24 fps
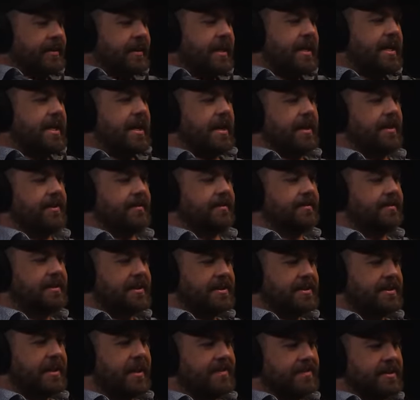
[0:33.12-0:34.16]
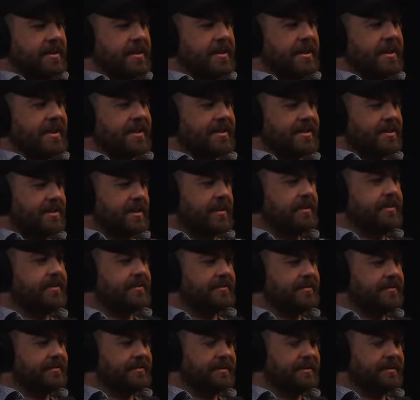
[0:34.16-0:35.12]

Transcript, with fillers: Anyhow, let's dive into this. Let's dive in.